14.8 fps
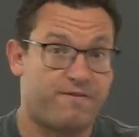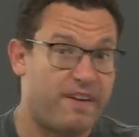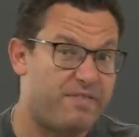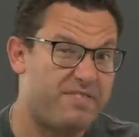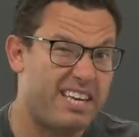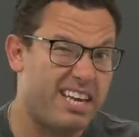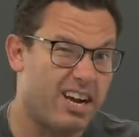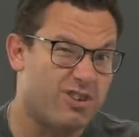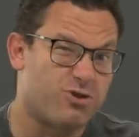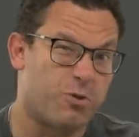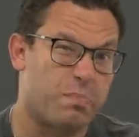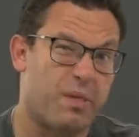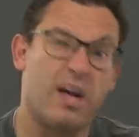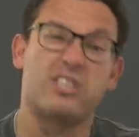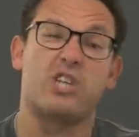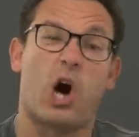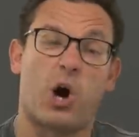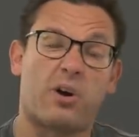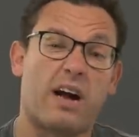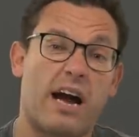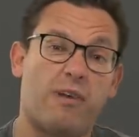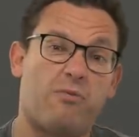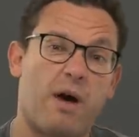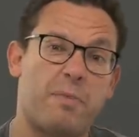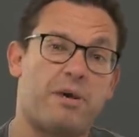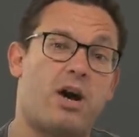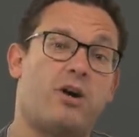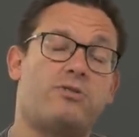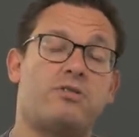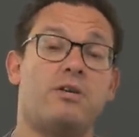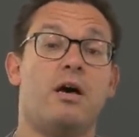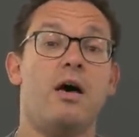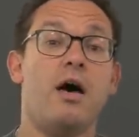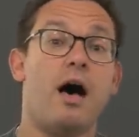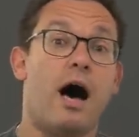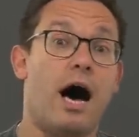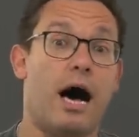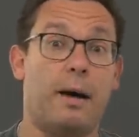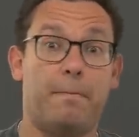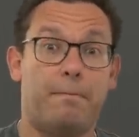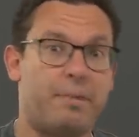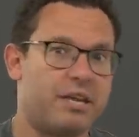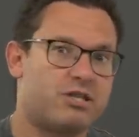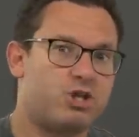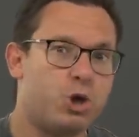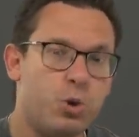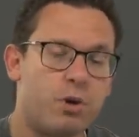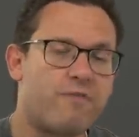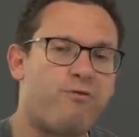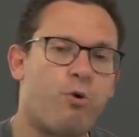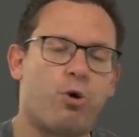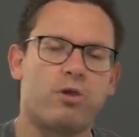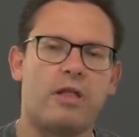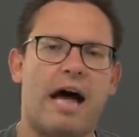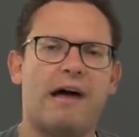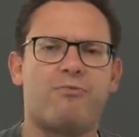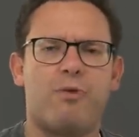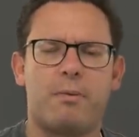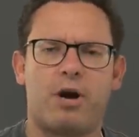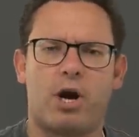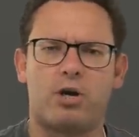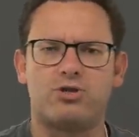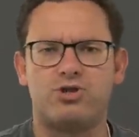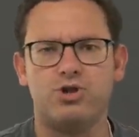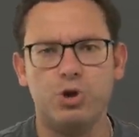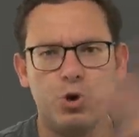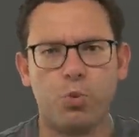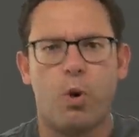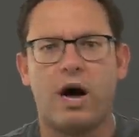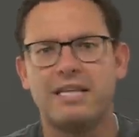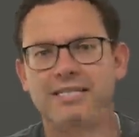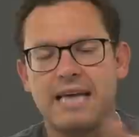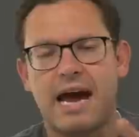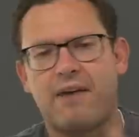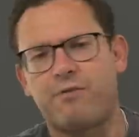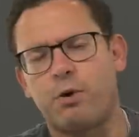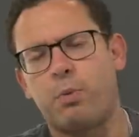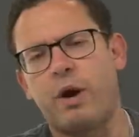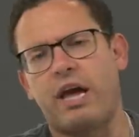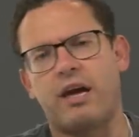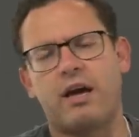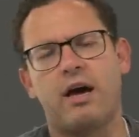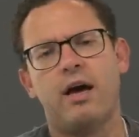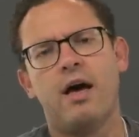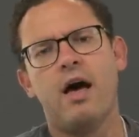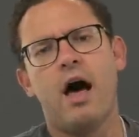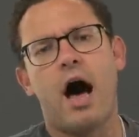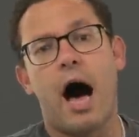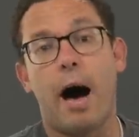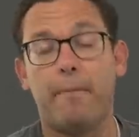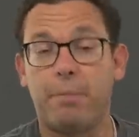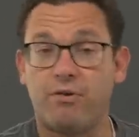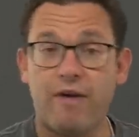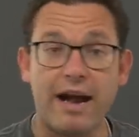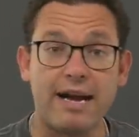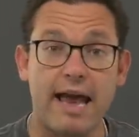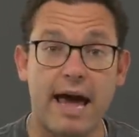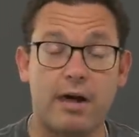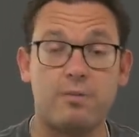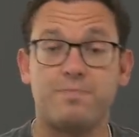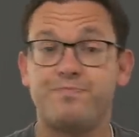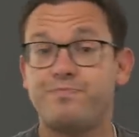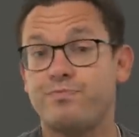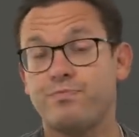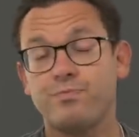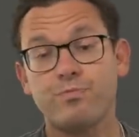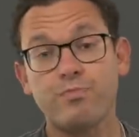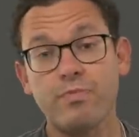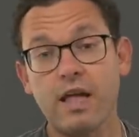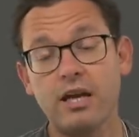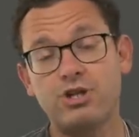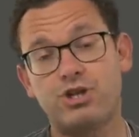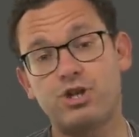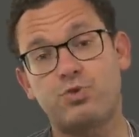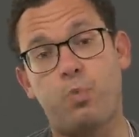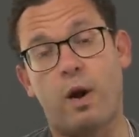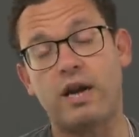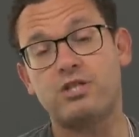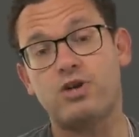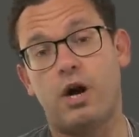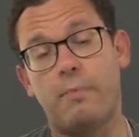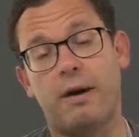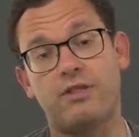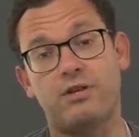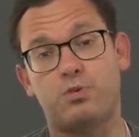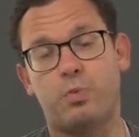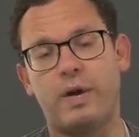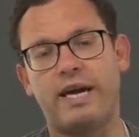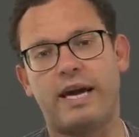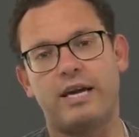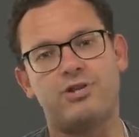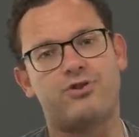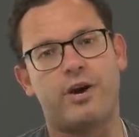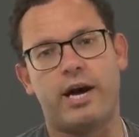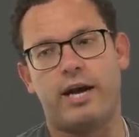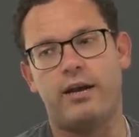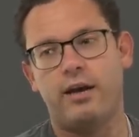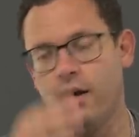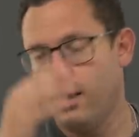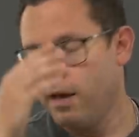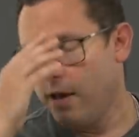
1,500+ archive webinars, but 2 to 4 live webinars, new ones every week. But right now, just want to talk about this weekend trade.